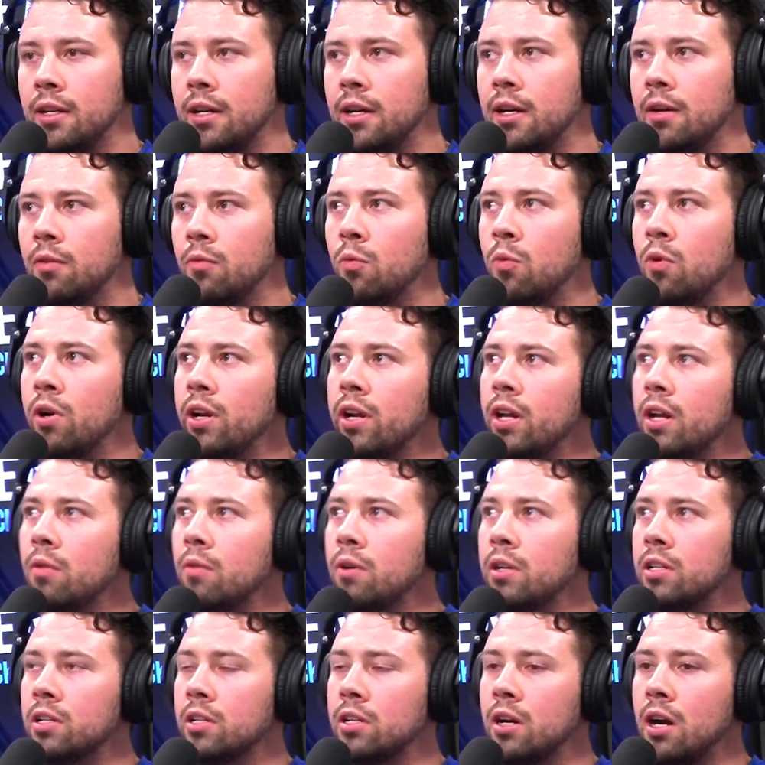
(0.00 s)
when I went
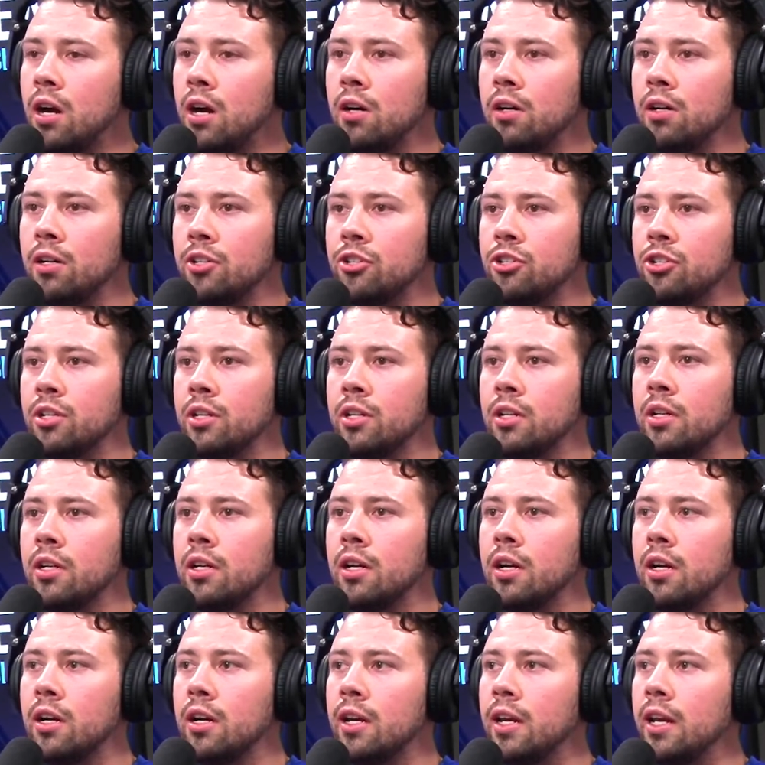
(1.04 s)
to college,
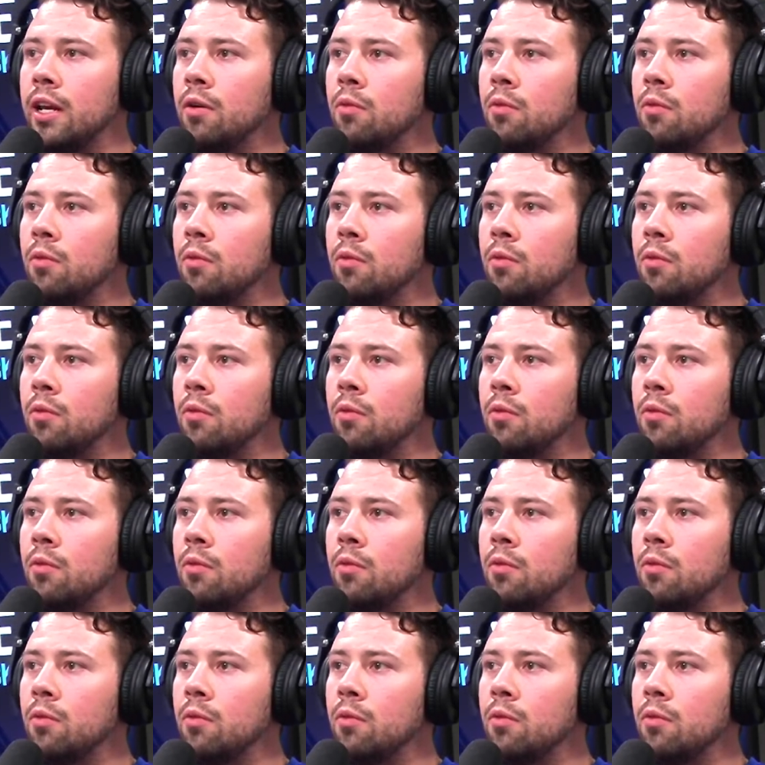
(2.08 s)
it